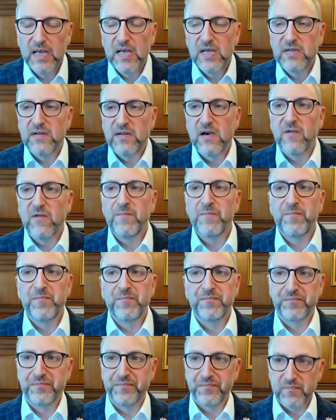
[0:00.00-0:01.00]
So
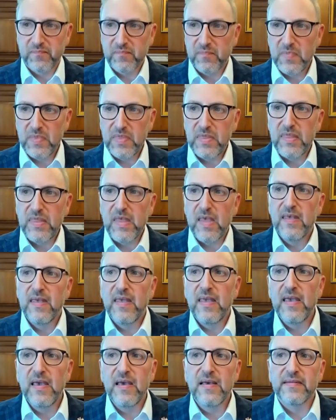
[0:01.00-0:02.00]

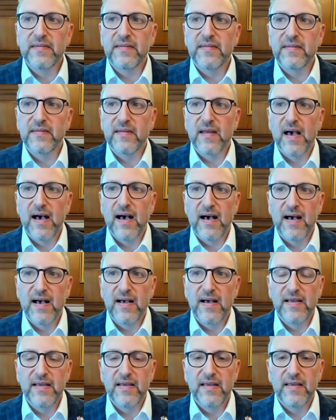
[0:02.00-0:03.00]
it's
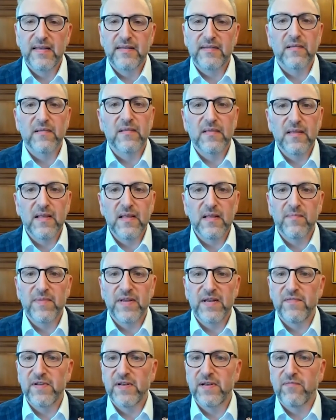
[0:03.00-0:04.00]
a little
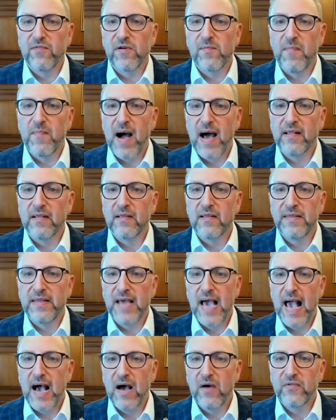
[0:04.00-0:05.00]
bit of a different model in
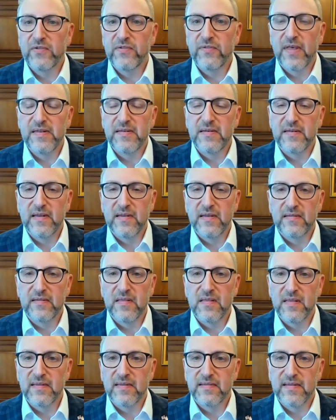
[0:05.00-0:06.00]
the House than it is
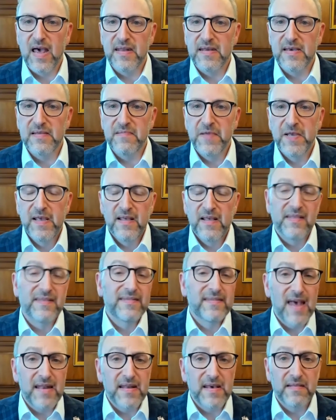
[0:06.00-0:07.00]
in the Senate. In the
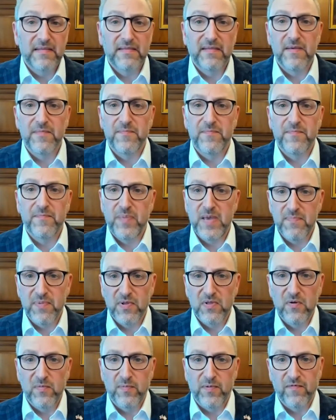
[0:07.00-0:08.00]
Senate, the
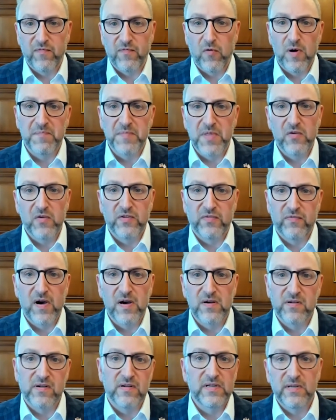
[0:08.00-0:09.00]
people who perform those
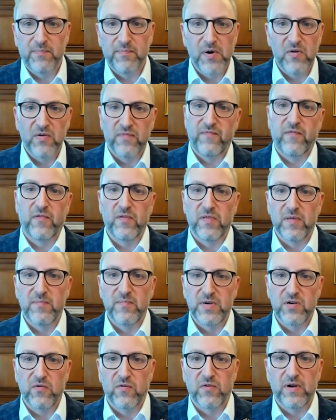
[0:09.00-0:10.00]
functions, both for the
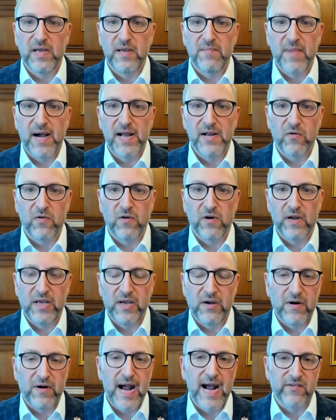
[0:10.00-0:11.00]
majority and
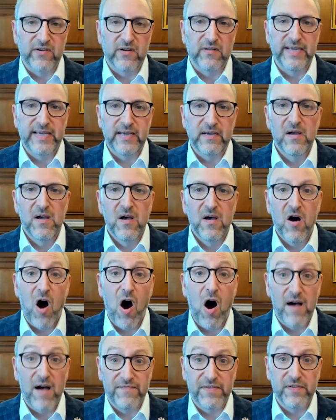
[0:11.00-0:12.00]
minority, are actually
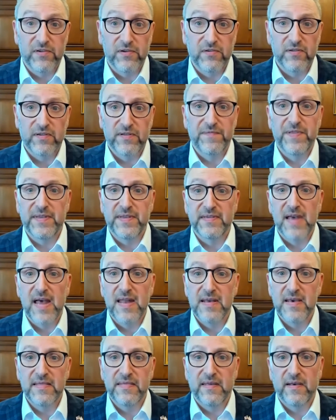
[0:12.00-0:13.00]
officers of the
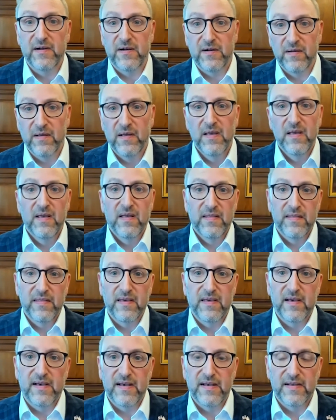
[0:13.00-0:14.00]
Senate. They're
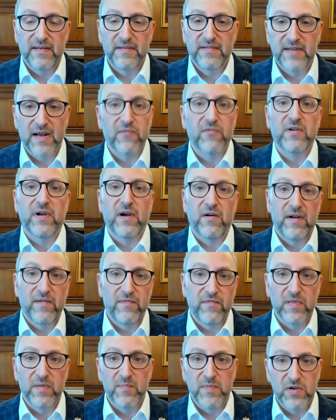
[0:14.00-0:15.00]
the secretary
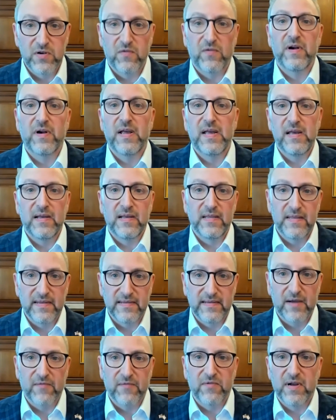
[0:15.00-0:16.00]
for the majority and the
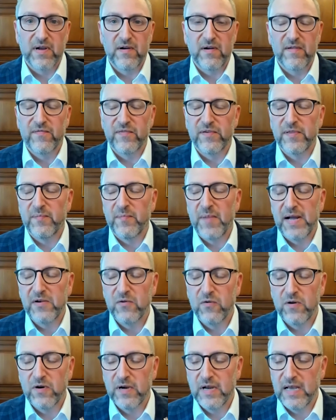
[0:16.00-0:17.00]
secretary for the
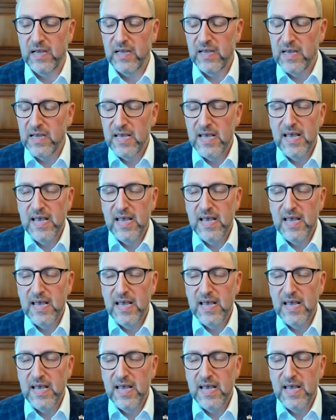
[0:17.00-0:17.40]
minority.